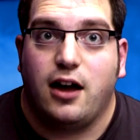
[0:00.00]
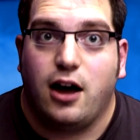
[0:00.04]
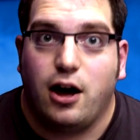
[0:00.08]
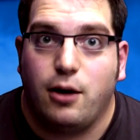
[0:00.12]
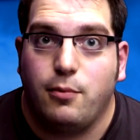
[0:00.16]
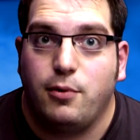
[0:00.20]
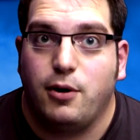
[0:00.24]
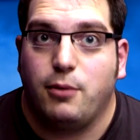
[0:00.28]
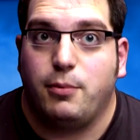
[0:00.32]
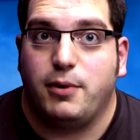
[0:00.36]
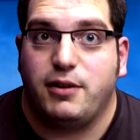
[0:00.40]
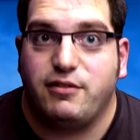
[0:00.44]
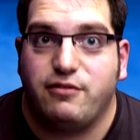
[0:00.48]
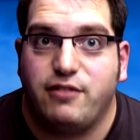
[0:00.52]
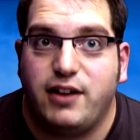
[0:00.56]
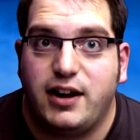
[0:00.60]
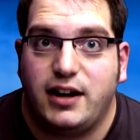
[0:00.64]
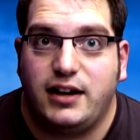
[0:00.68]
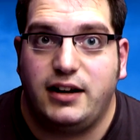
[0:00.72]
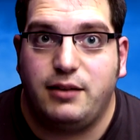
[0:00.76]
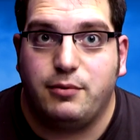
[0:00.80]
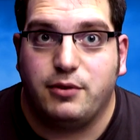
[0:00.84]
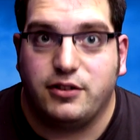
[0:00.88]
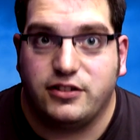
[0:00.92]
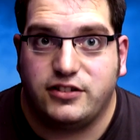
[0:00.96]
And what we
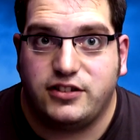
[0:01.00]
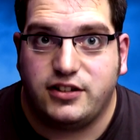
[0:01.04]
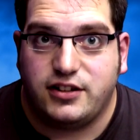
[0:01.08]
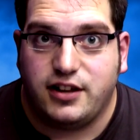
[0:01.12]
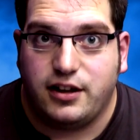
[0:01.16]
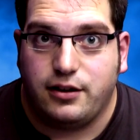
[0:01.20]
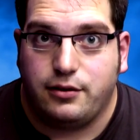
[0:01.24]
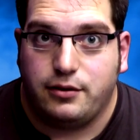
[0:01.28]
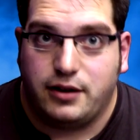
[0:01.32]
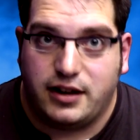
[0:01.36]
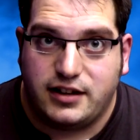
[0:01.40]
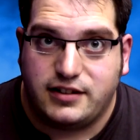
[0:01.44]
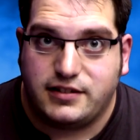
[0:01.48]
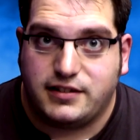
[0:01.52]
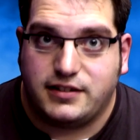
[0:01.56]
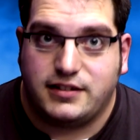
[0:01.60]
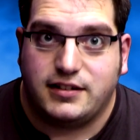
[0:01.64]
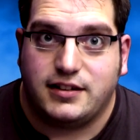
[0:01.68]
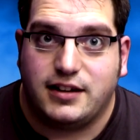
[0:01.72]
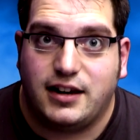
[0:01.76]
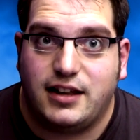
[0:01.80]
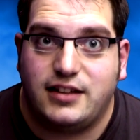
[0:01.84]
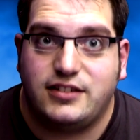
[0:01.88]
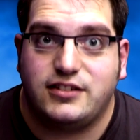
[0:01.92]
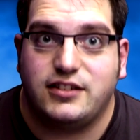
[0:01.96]
really want to do is
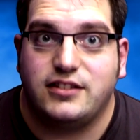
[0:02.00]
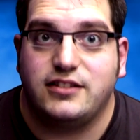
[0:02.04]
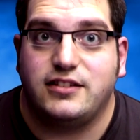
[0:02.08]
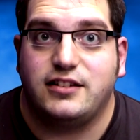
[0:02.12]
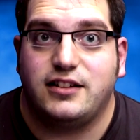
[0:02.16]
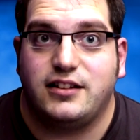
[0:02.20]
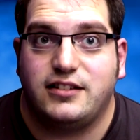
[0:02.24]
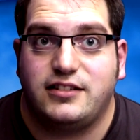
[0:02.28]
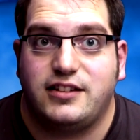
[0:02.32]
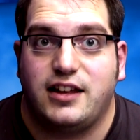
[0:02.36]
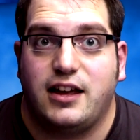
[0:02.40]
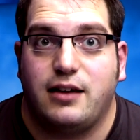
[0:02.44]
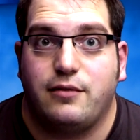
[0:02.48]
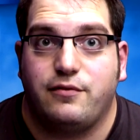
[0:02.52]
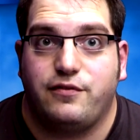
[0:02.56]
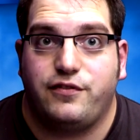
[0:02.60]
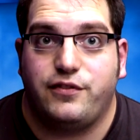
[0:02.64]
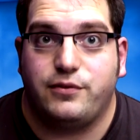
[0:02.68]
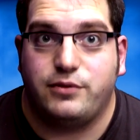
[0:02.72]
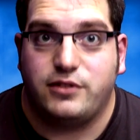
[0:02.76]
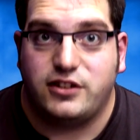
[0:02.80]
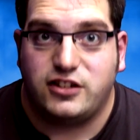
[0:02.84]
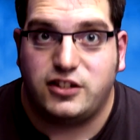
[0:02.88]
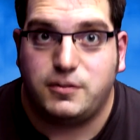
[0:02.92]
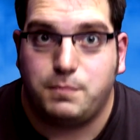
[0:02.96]
to listen to the sound
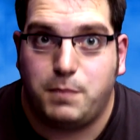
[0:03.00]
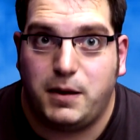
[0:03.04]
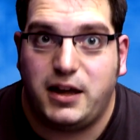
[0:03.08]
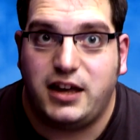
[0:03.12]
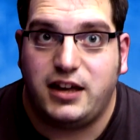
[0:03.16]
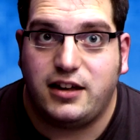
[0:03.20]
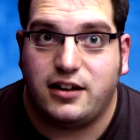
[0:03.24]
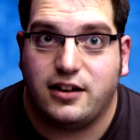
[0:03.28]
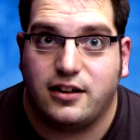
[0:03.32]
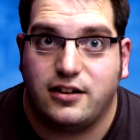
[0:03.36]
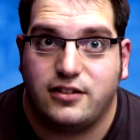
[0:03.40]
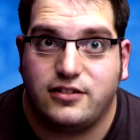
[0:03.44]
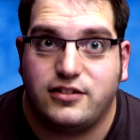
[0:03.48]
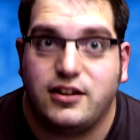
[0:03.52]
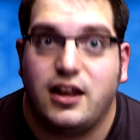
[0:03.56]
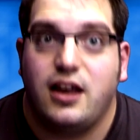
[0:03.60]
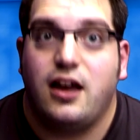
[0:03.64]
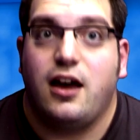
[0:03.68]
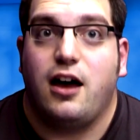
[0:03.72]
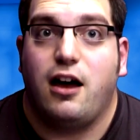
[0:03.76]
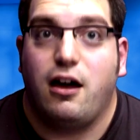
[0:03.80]
from the speakers